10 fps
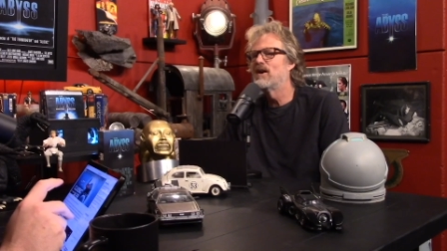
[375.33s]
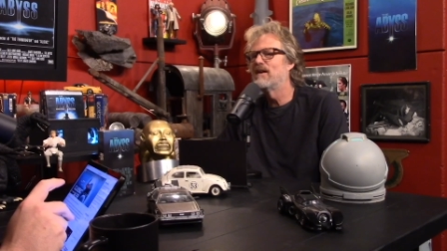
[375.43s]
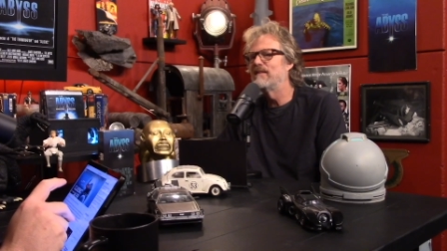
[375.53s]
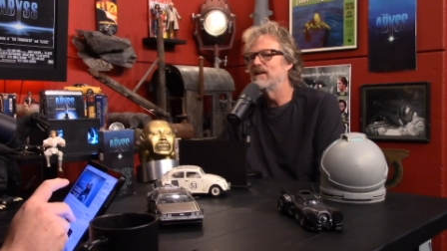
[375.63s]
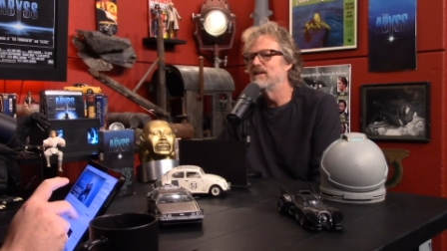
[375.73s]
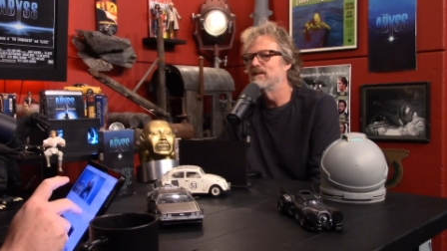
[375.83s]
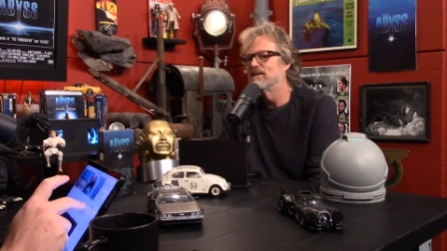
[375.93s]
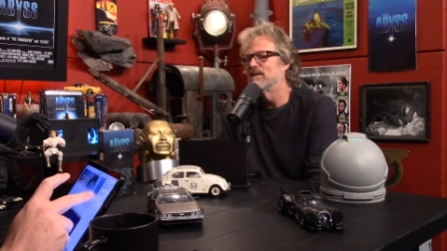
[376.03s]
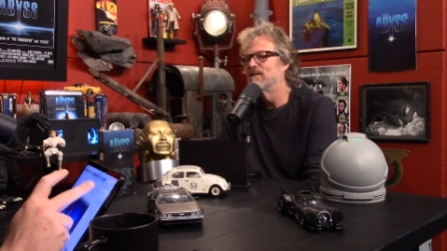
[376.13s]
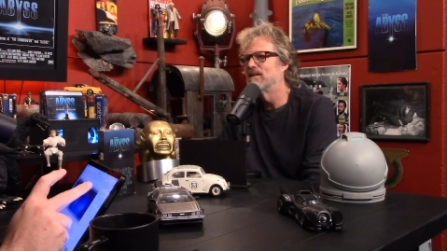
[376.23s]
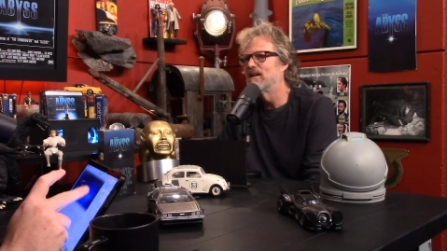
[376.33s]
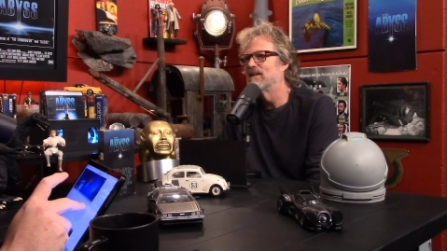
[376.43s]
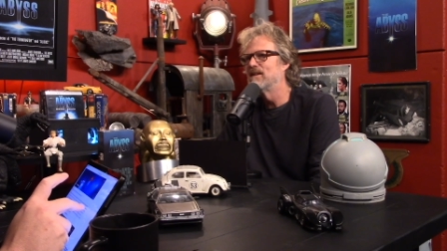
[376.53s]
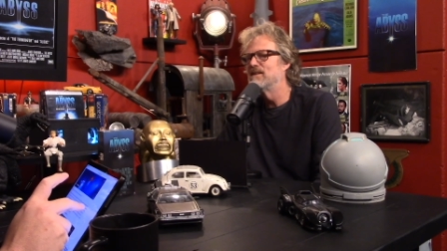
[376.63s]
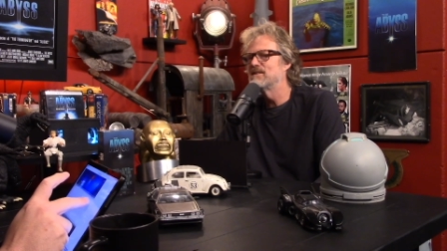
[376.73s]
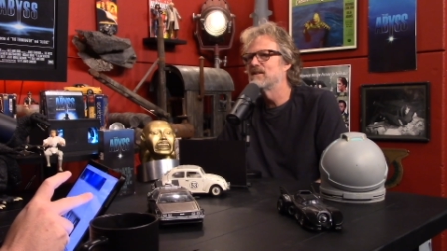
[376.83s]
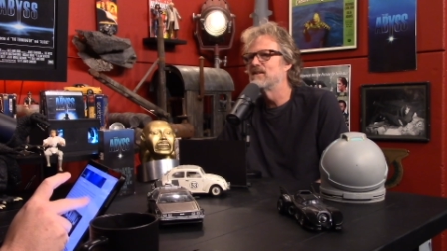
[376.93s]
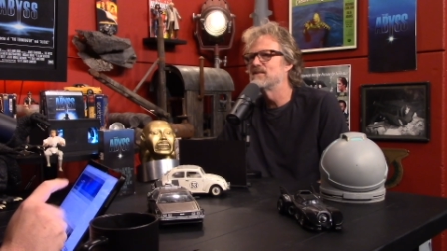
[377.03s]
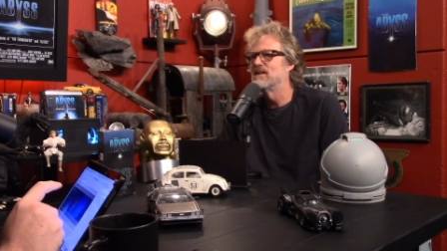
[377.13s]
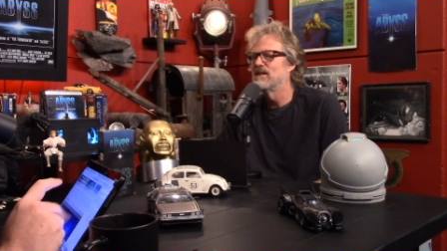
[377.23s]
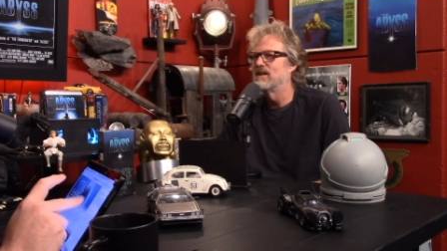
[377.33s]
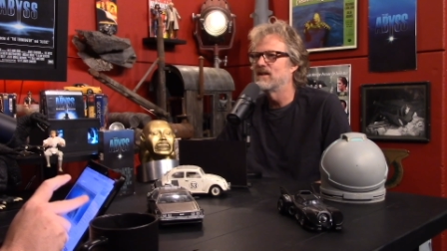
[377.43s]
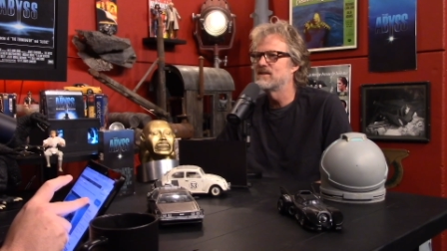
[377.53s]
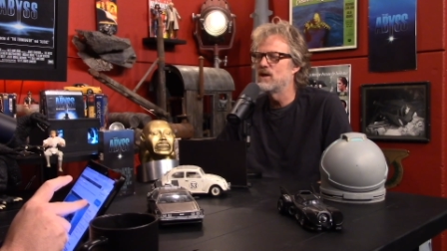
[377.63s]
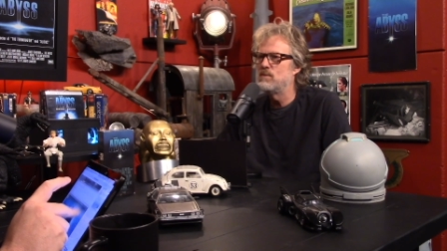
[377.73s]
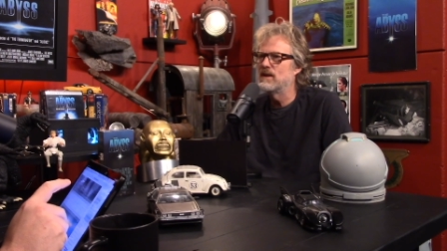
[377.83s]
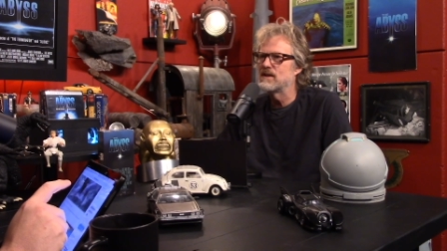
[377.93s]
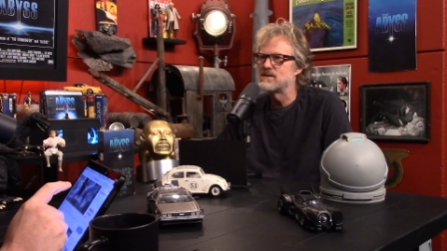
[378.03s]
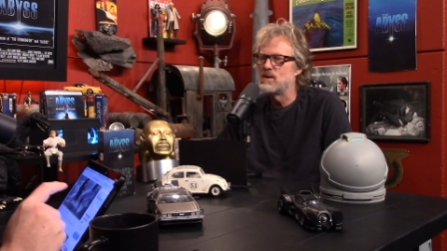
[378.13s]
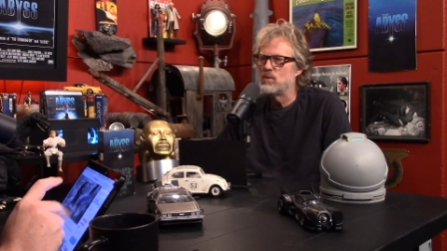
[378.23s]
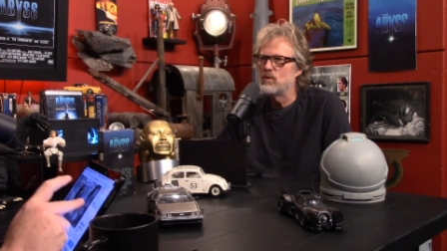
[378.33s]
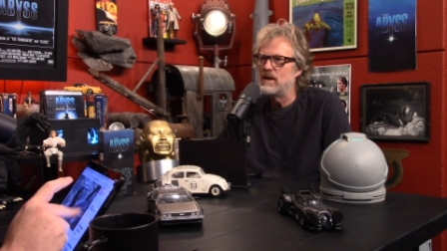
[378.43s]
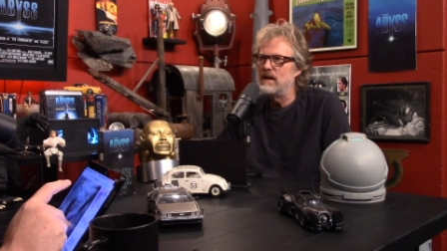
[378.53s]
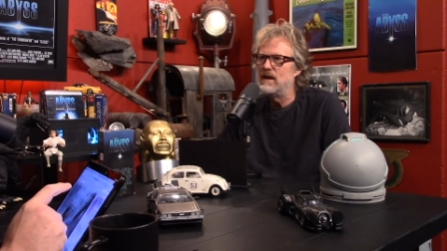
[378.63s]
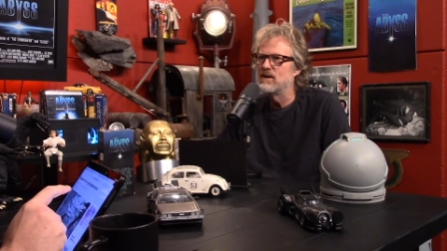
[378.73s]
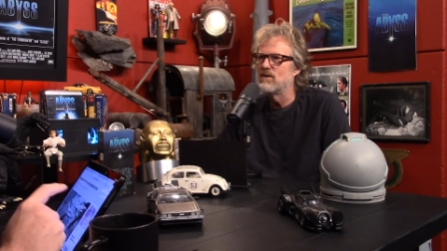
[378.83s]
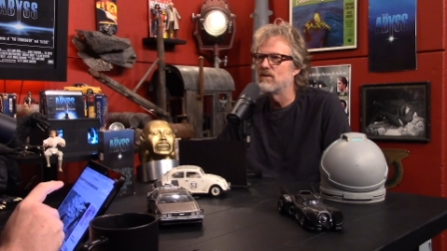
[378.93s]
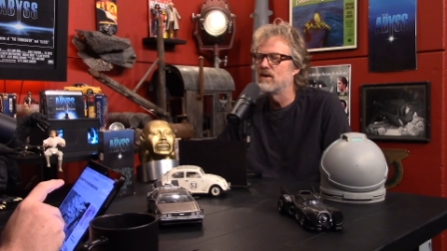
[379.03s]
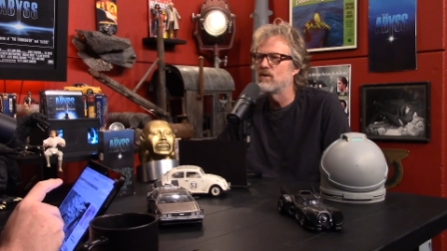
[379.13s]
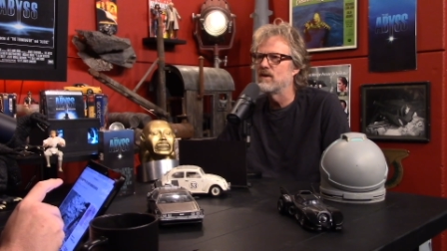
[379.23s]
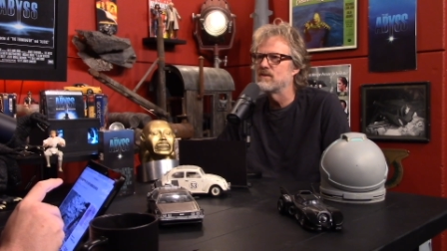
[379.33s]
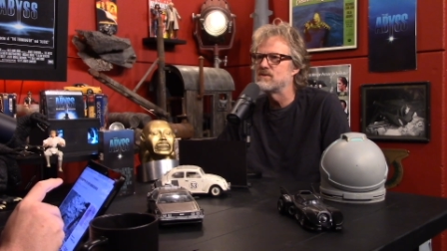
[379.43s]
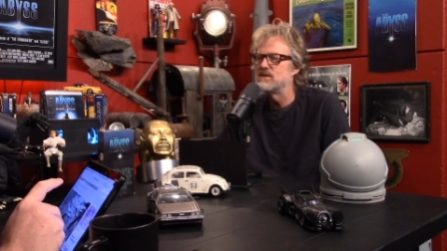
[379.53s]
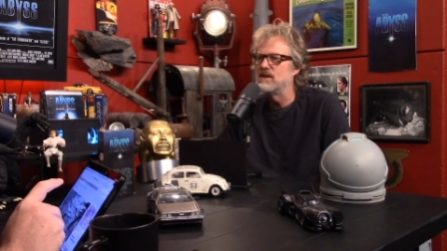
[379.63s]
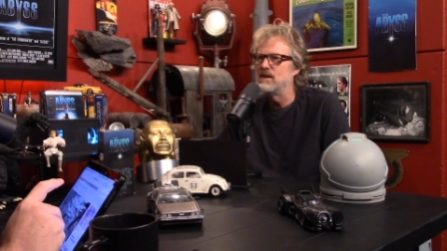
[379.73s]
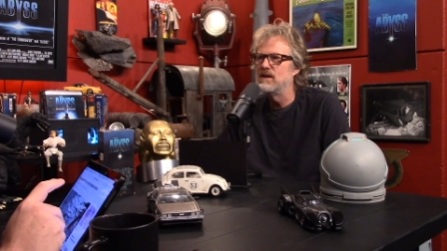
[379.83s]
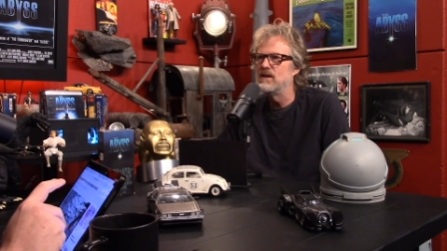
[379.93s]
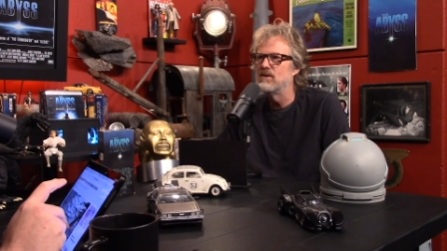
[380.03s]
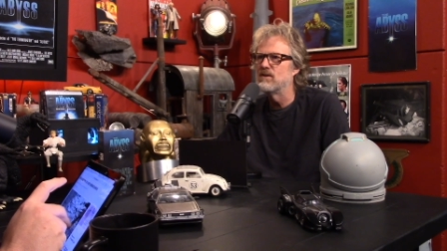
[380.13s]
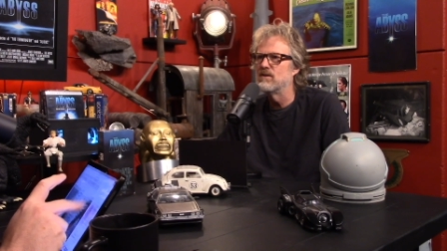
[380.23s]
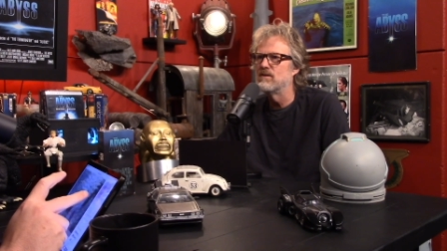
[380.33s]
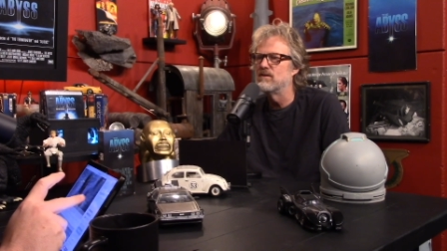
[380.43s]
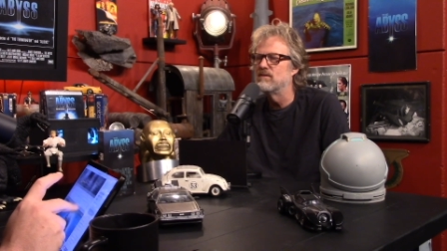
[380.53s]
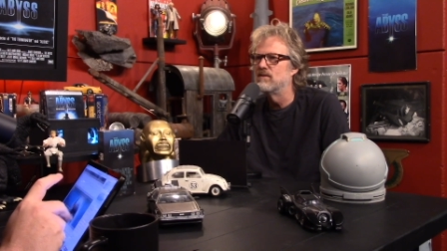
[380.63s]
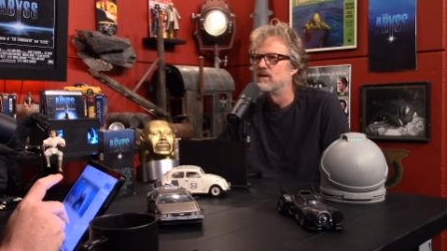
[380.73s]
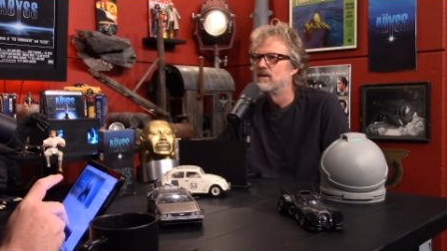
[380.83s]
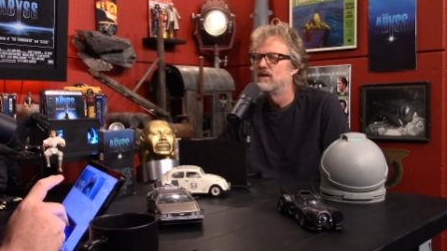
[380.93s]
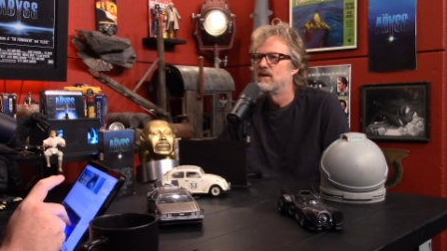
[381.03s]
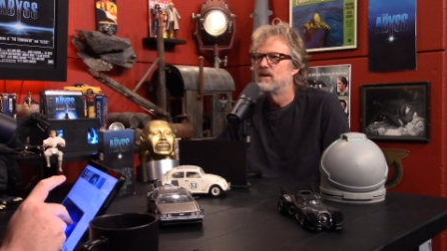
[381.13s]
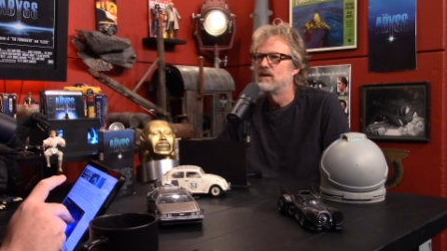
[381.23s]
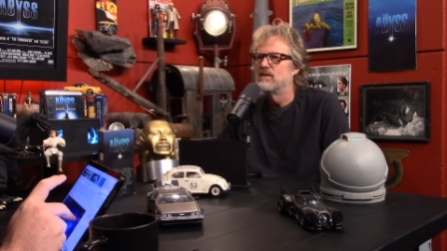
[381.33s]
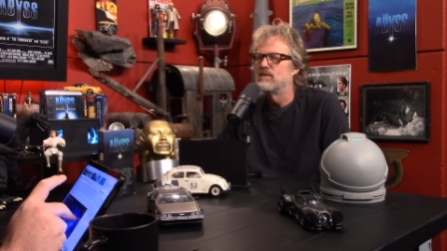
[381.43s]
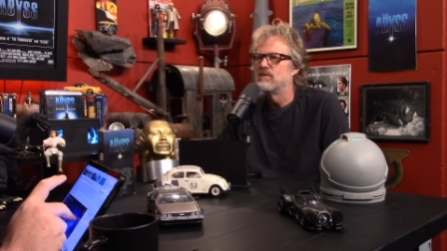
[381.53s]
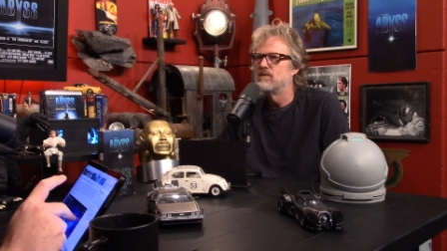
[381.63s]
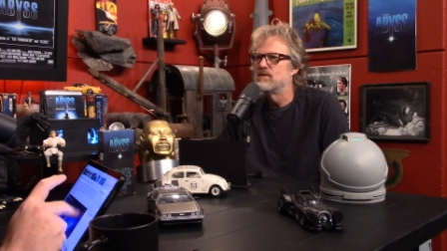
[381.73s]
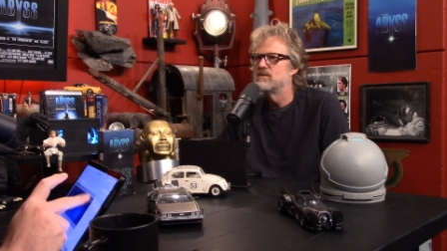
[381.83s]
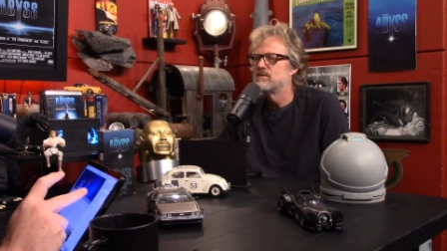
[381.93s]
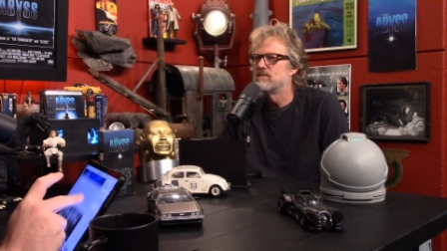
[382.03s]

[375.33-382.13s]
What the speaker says: on that list because it's not like it's got to be like a submarine or an underground city or just